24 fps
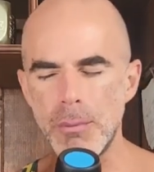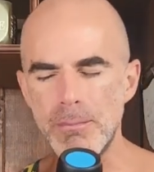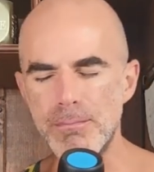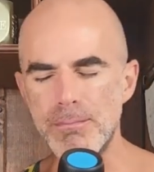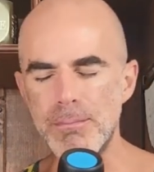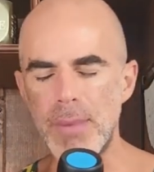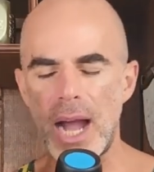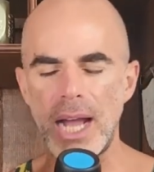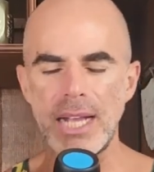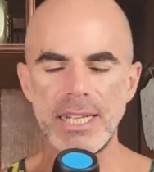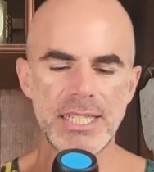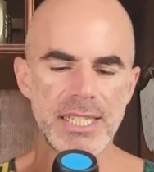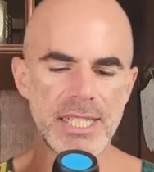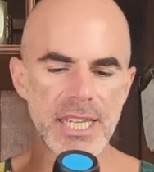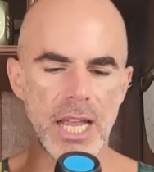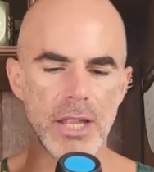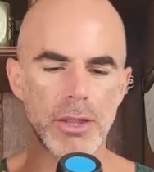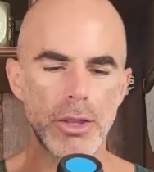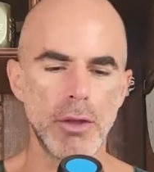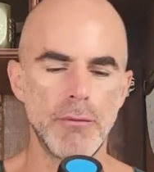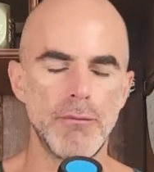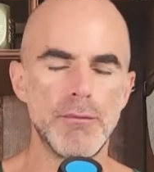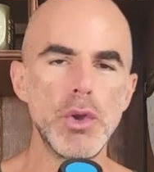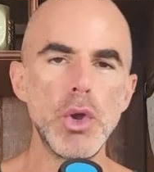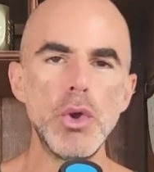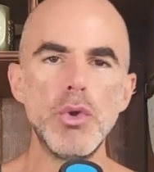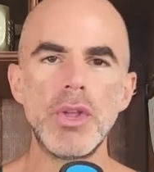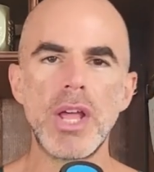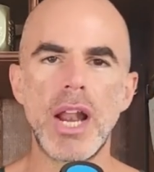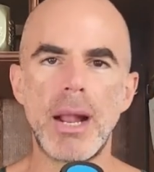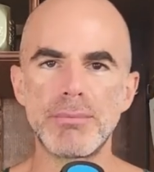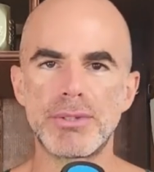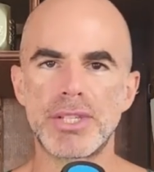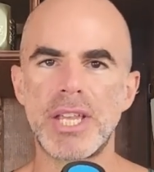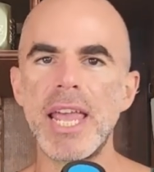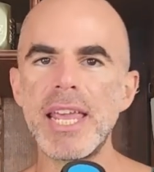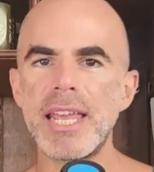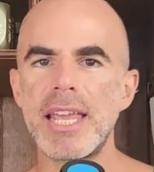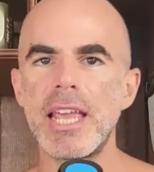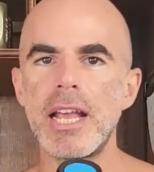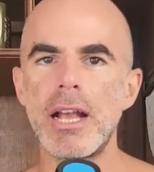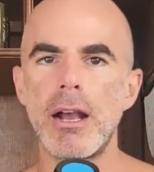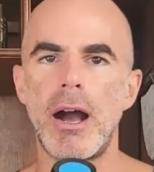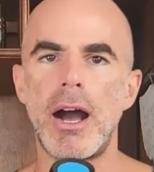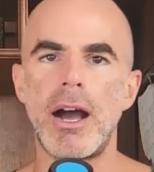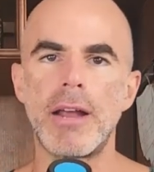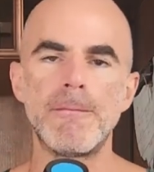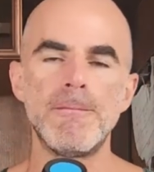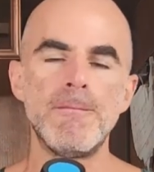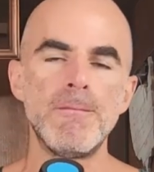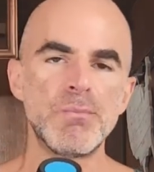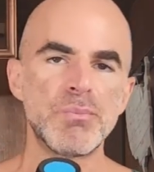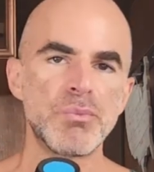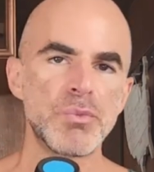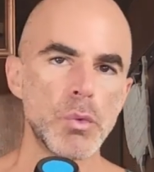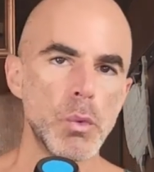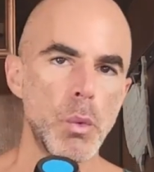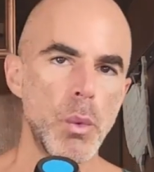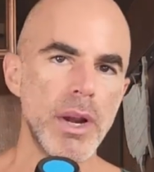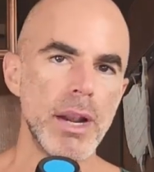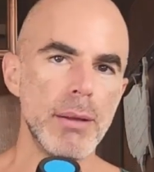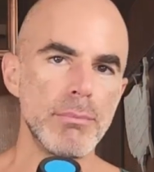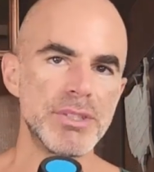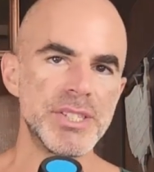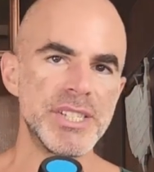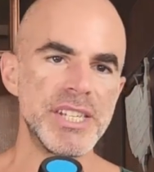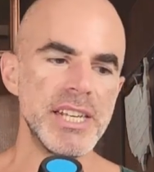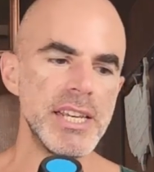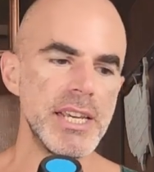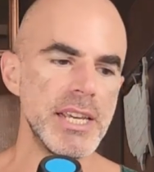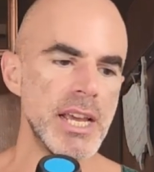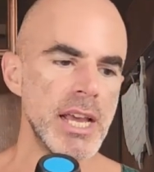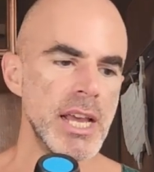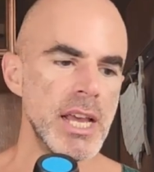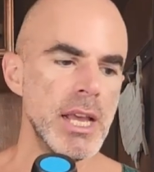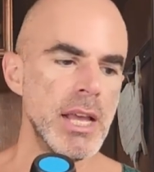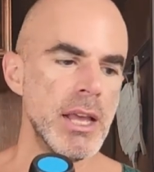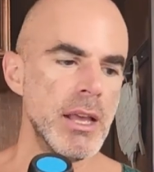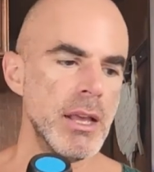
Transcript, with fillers: mindset, the view that I'm taking on when I'm seeing